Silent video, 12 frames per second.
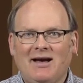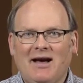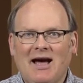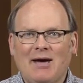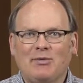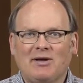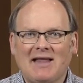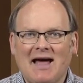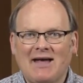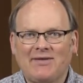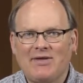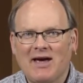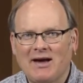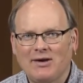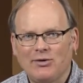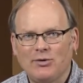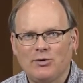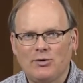I am glad that
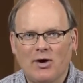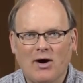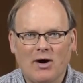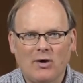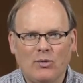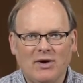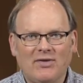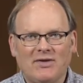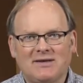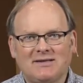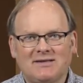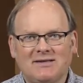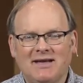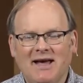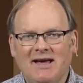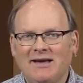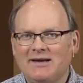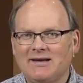you are with us
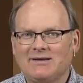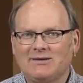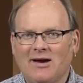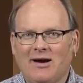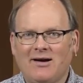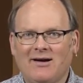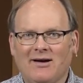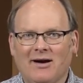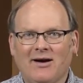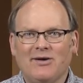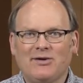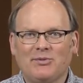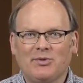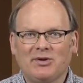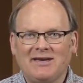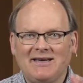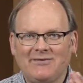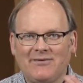today, and it's hard to
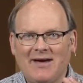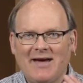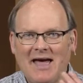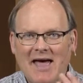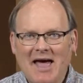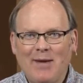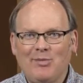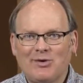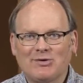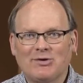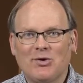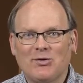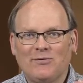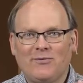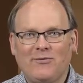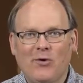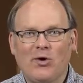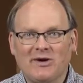believe. Episode
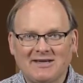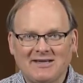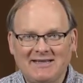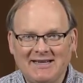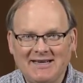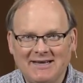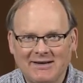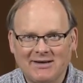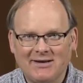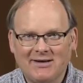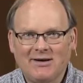14.